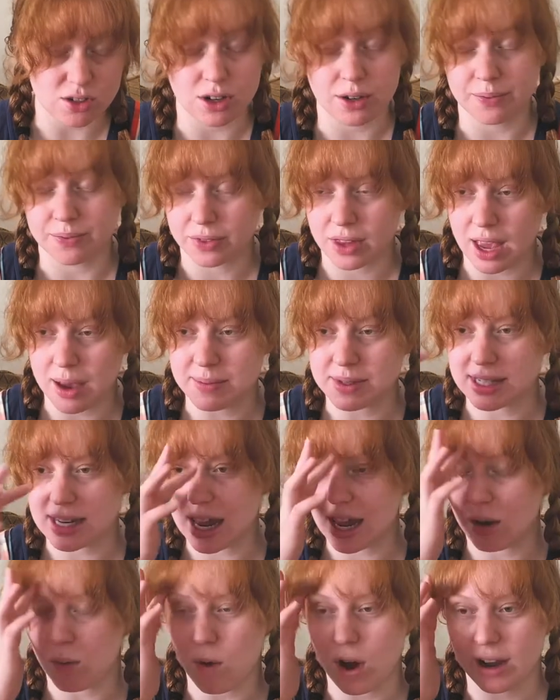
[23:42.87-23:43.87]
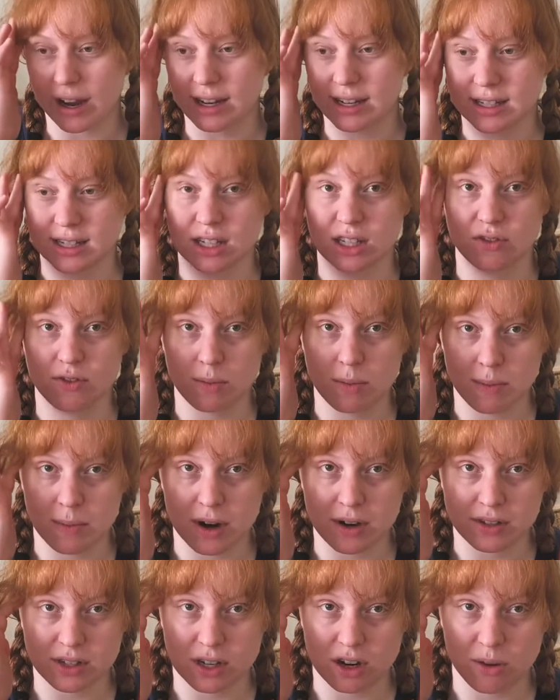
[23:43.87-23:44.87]
or I'm staying walking distance from
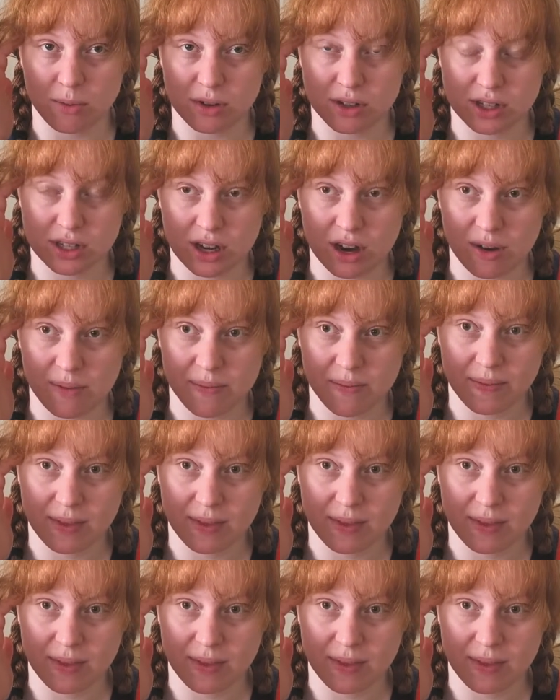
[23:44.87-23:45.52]
Barnes & Noble, so